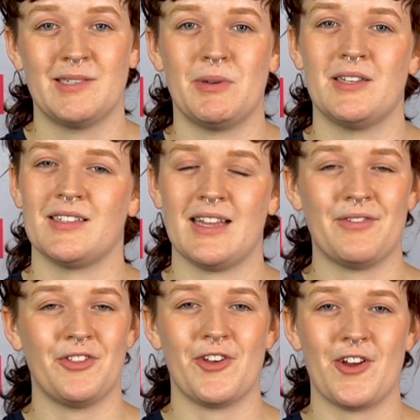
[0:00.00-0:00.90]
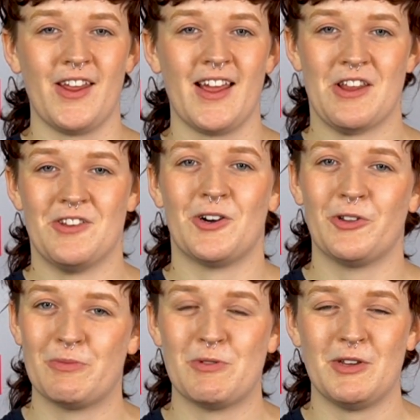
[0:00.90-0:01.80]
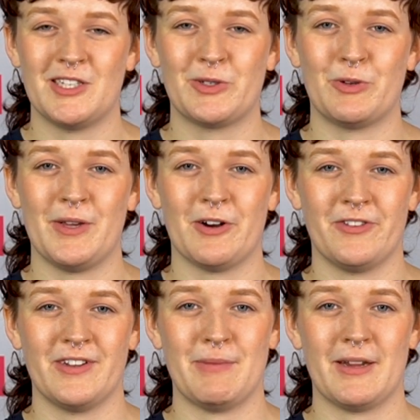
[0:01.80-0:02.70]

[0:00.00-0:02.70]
but it's 11:30 and you told them the music will be off at